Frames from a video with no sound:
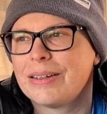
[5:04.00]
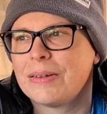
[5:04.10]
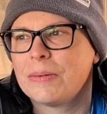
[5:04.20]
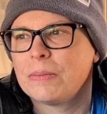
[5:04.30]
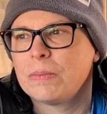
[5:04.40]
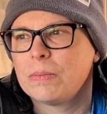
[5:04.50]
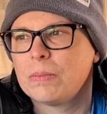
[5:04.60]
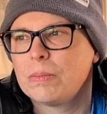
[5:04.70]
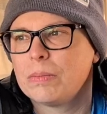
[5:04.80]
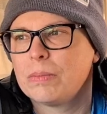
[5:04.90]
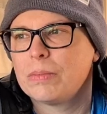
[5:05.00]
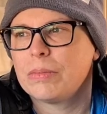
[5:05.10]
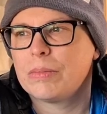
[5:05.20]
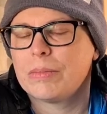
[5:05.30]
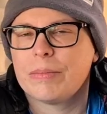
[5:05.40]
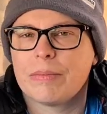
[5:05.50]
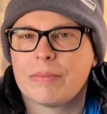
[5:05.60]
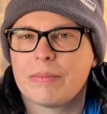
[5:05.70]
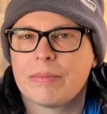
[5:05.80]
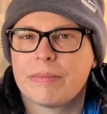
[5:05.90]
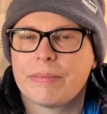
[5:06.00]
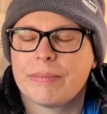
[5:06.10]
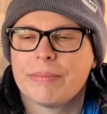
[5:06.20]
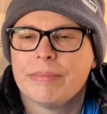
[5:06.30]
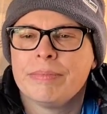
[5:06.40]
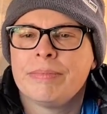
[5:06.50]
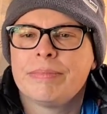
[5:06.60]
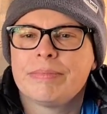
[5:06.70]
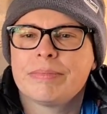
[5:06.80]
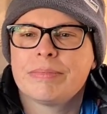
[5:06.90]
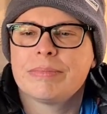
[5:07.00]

(not speaking)